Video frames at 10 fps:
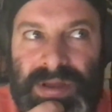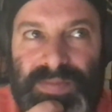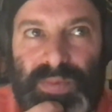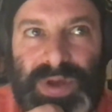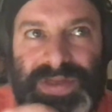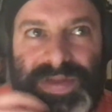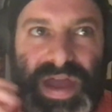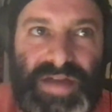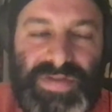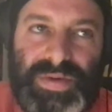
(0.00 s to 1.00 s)
with
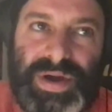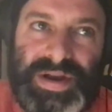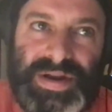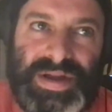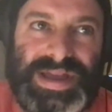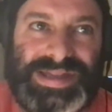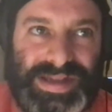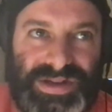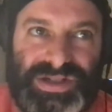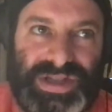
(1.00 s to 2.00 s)
everyone,
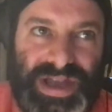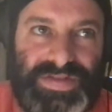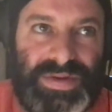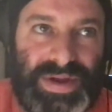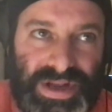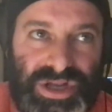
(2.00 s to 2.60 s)
essentially everyone,